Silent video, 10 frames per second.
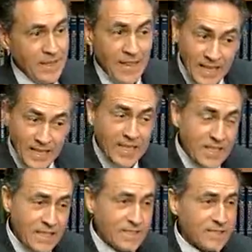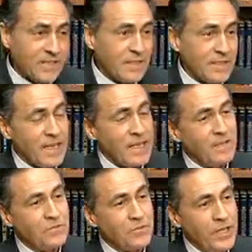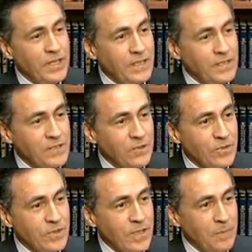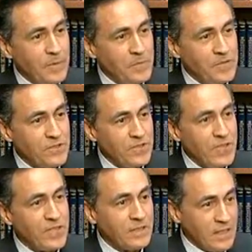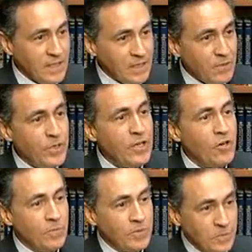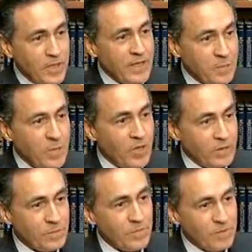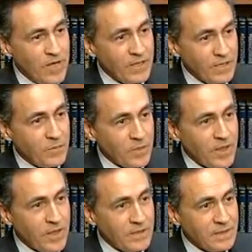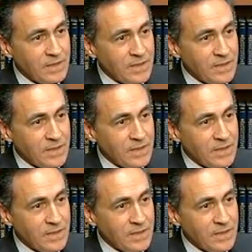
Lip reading: And they need the kind of training that's going to help them succeed, and we hope to play a part in providing them with that,